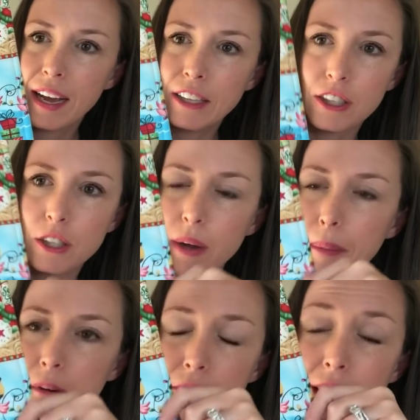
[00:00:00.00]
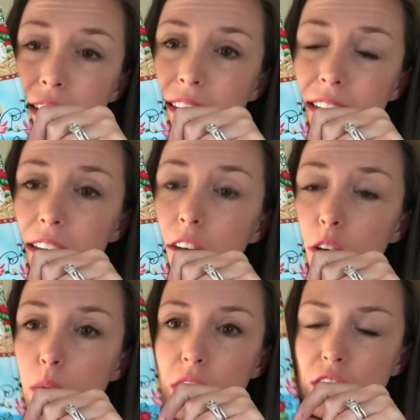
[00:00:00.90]
I just so happened to find this in a little
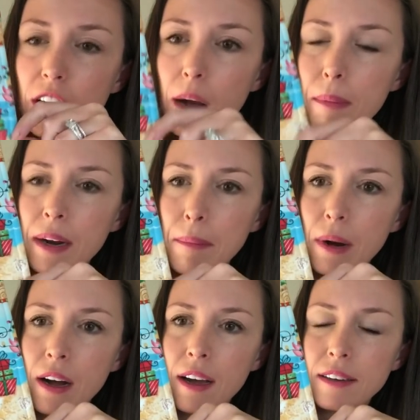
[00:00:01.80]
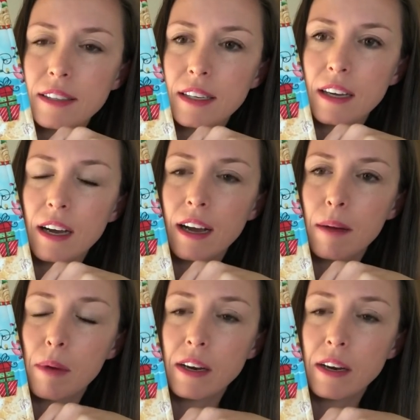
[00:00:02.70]
quilt shop, and I bought um,